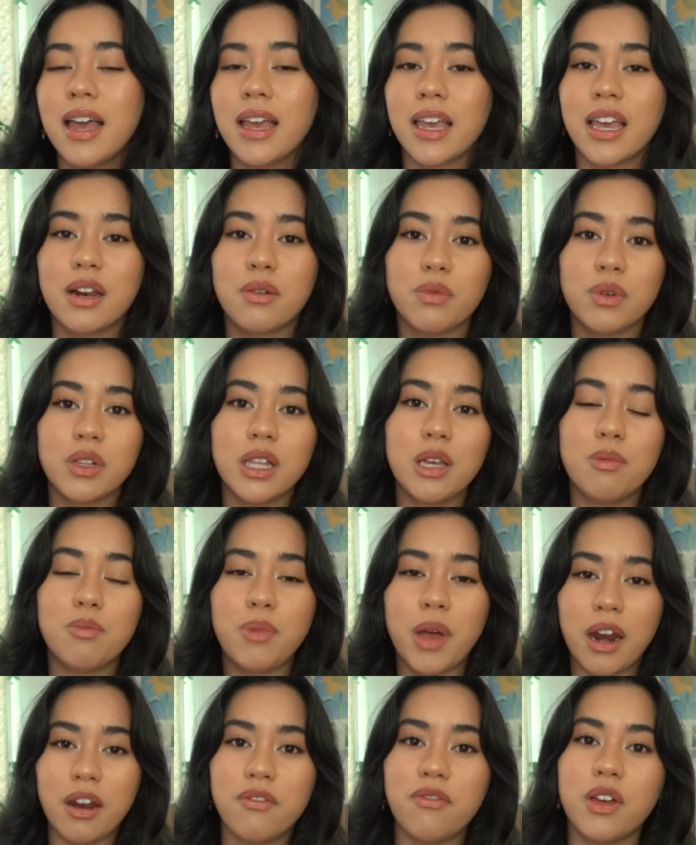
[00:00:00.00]
can really
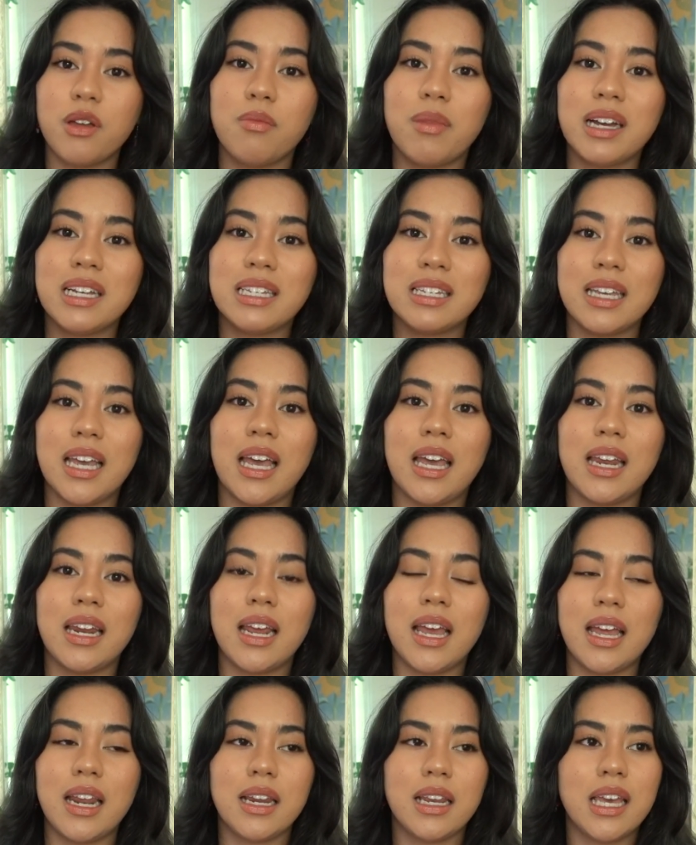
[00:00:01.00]
benefit my skin
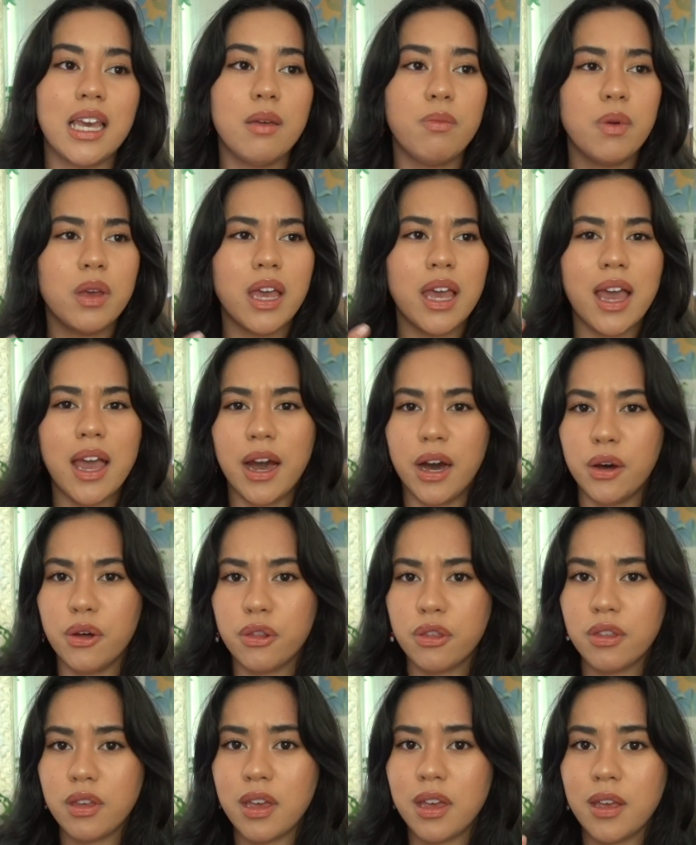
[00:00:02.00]
and keeping it
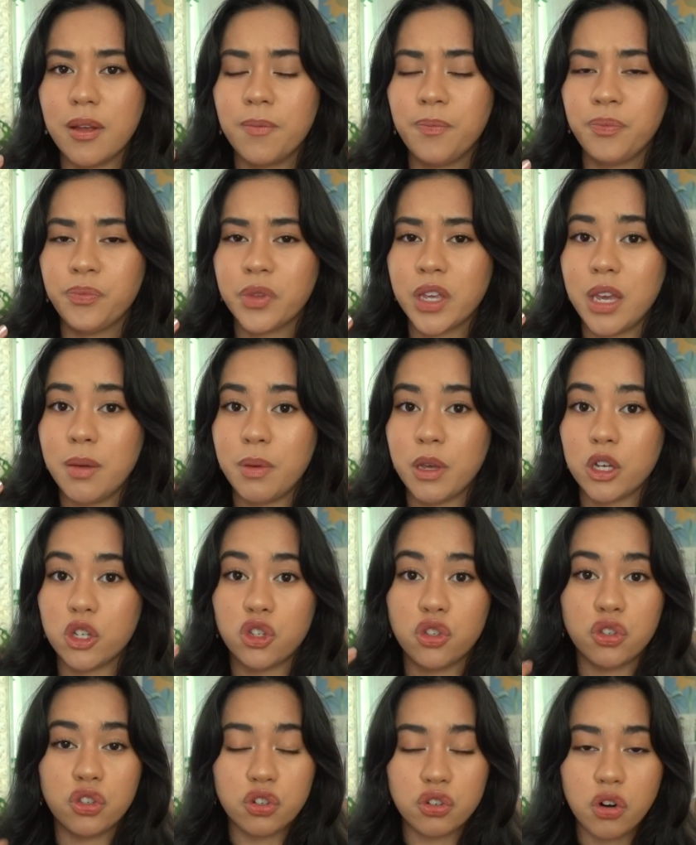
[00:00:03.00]
healthy, keeping it
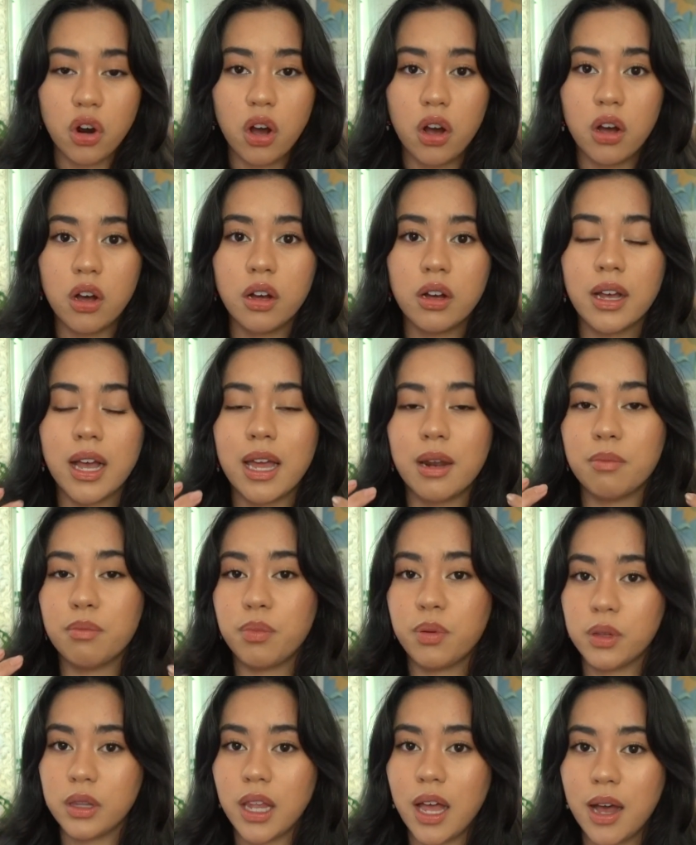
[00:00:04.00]
strong and
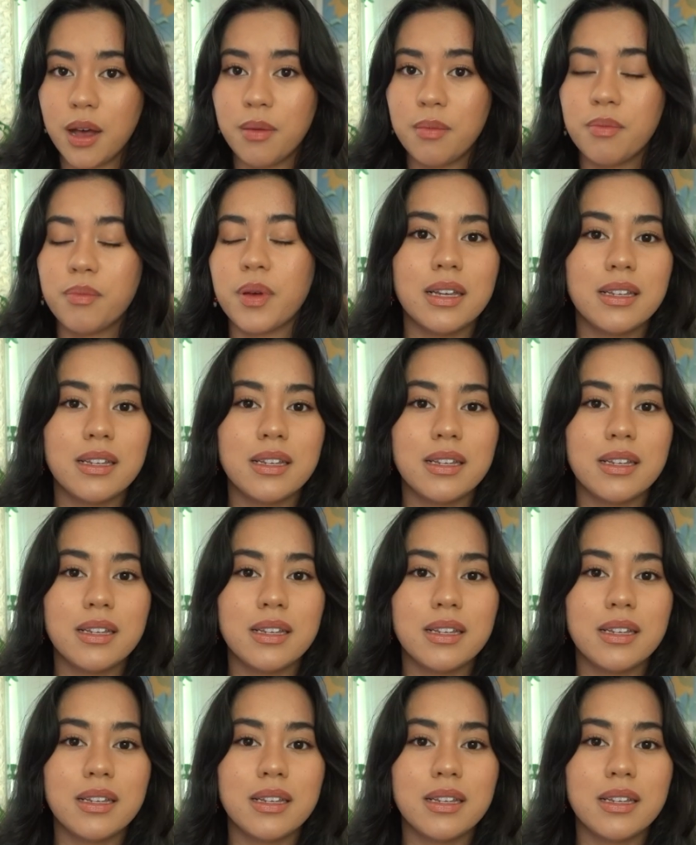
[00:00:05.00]
plump.